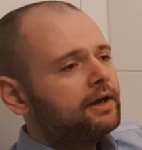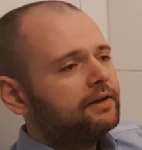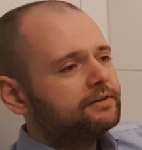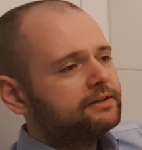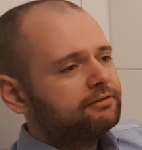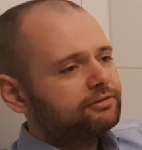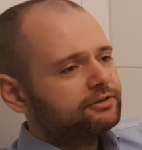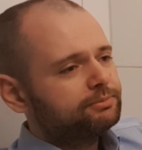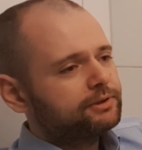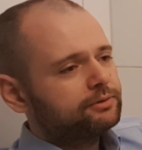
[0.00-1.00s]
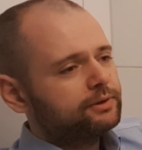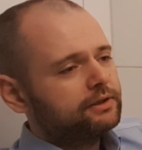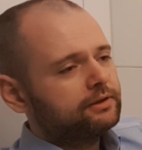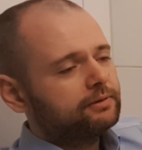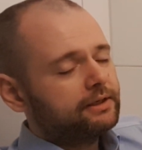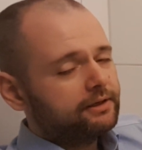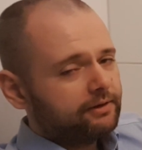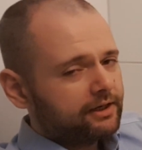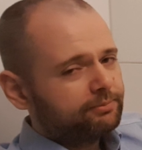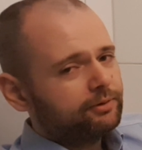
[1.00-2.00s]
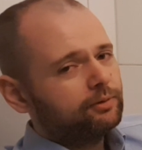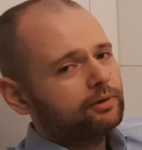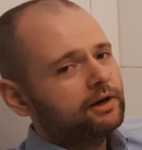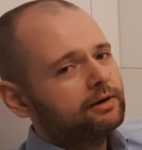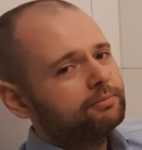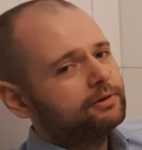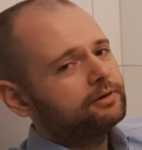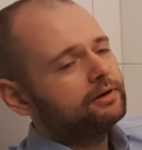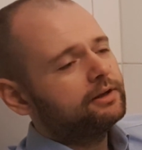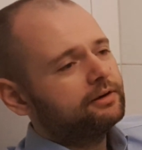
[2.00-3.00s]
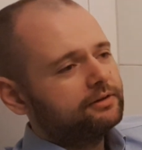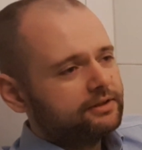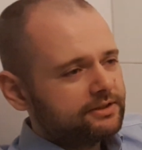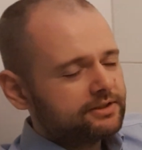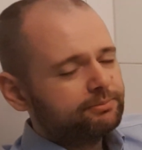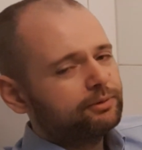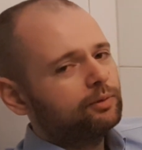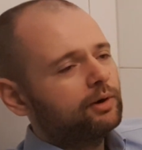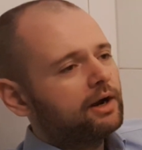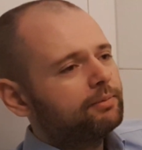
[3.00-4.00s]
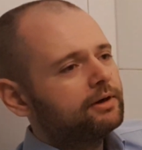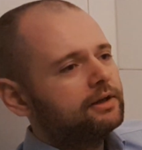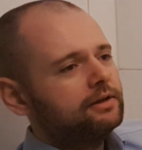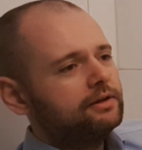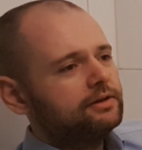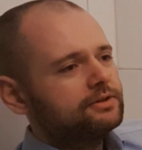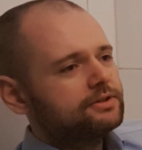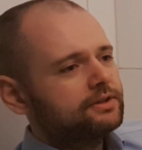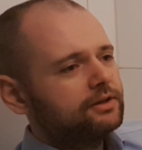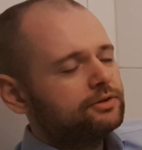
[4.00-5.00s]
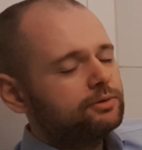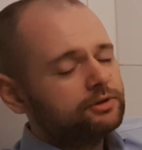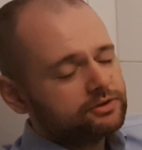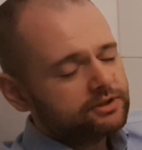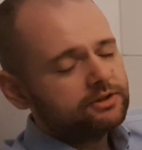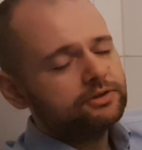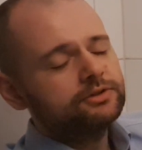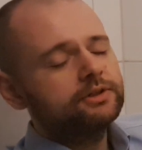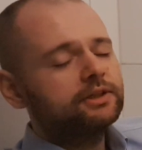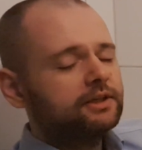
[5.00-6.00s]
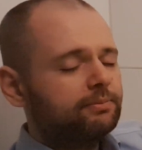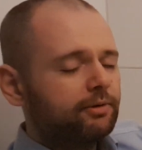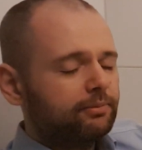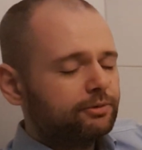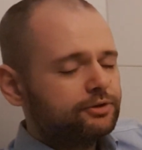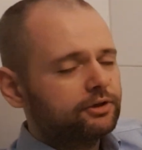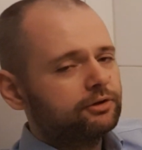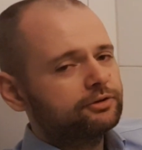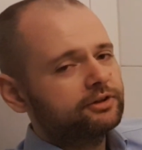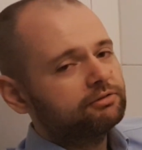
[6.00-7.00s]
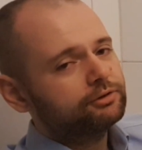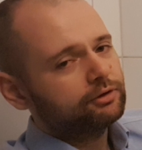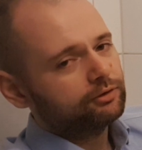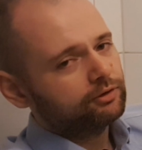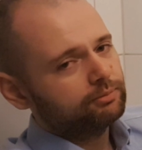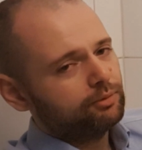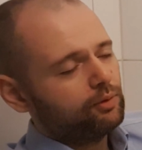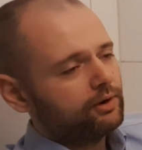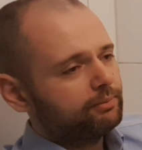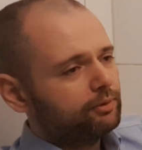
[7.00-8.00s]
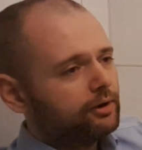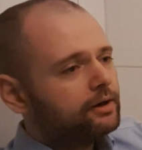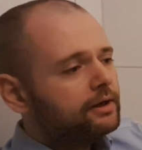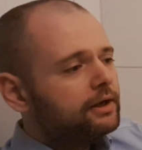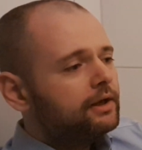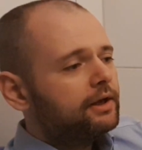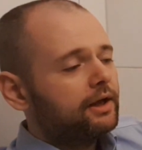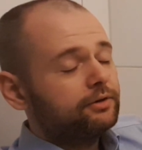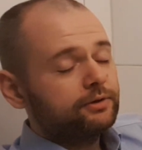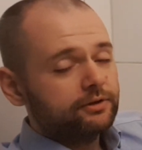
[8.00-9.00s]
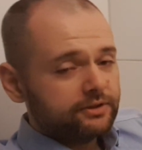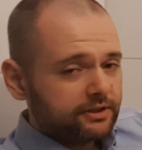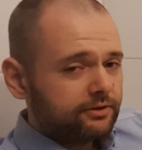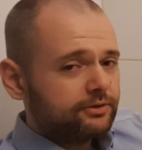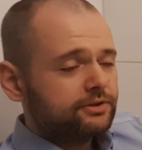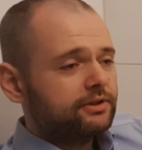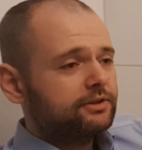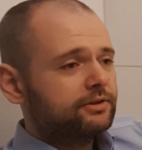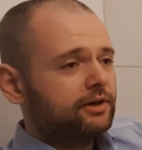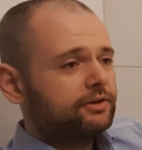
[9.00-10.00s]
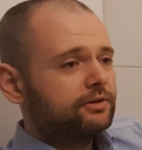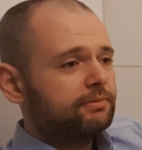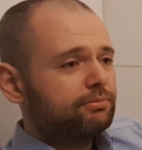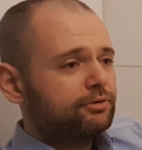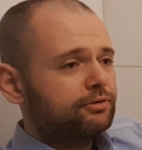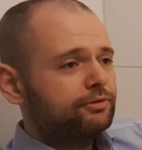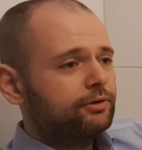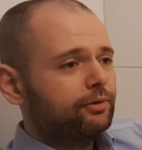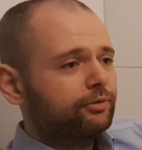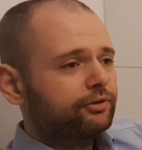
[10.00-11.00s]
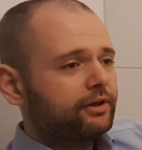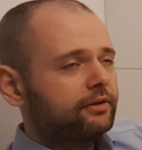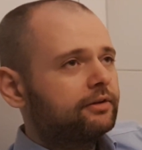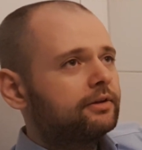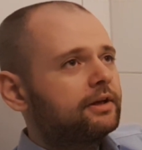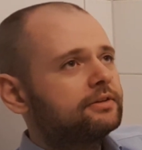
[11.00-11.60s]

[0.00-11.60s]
And the difference between a really great programmer and a decent programmer is that you continuously keep on pushing yourself to learn more and more. And you continuously try to improve your own skill.